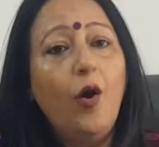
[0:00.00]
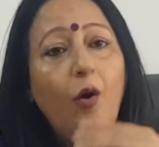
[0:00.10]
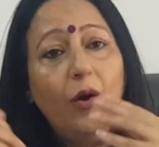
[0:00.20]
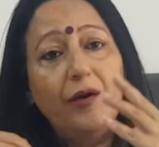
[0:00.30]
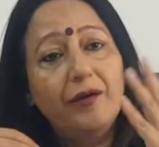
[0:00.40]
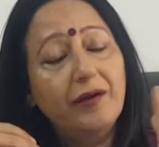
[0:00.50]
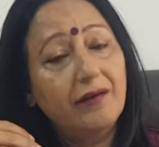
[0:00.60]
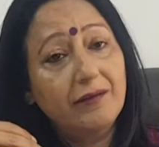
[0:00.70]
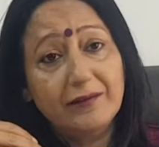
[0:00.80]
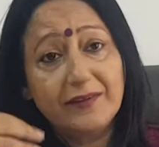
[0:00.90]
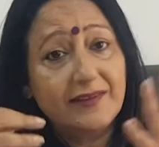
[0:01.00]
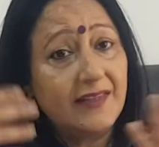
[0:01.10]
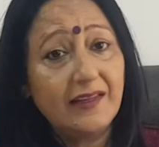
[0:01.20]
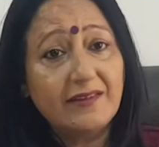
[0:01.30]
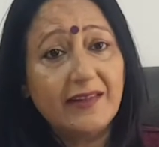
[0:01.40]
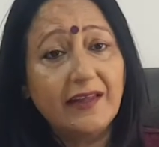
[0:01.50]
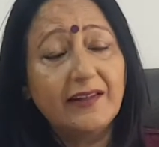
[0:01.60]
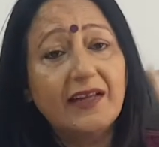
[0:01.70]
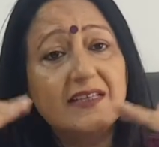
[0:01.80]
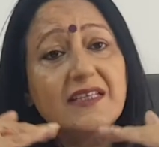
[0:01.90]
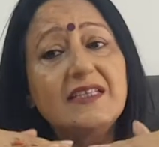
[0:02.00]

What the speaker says: or things like that.